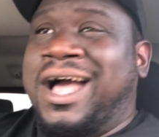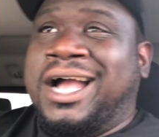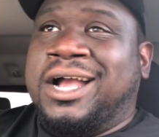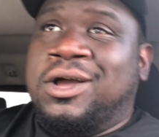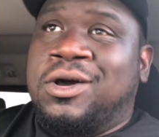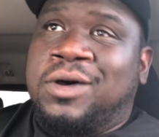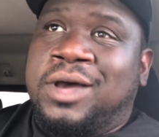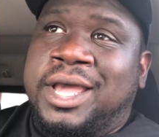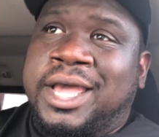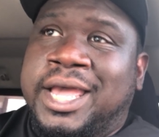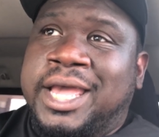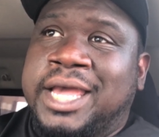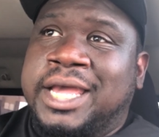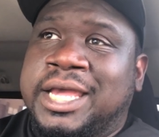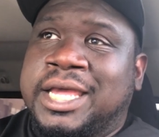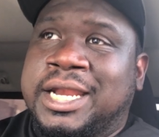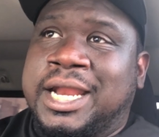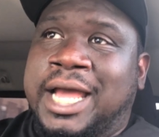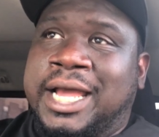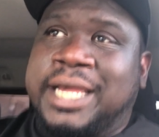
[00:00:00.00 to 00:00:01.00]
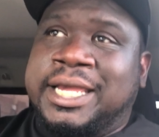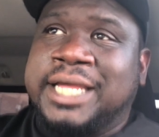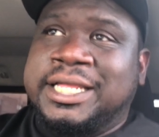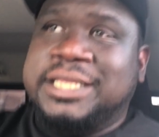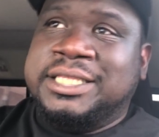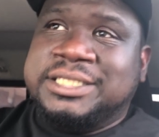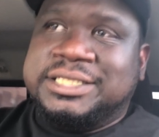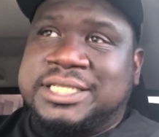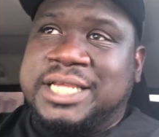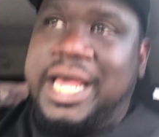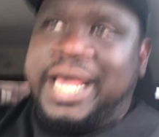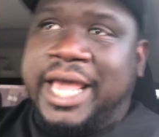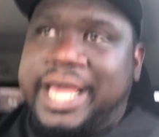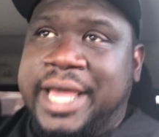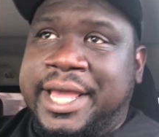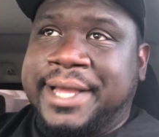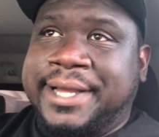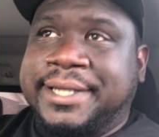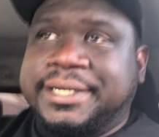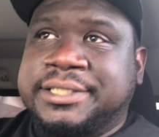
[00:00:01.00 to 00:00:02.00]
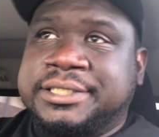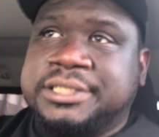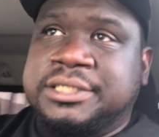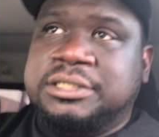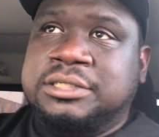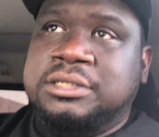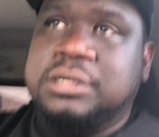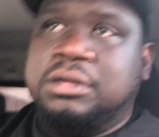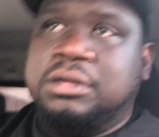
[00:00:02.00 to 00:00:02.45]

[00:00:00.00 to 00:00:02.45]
I go ahead and I get the tags,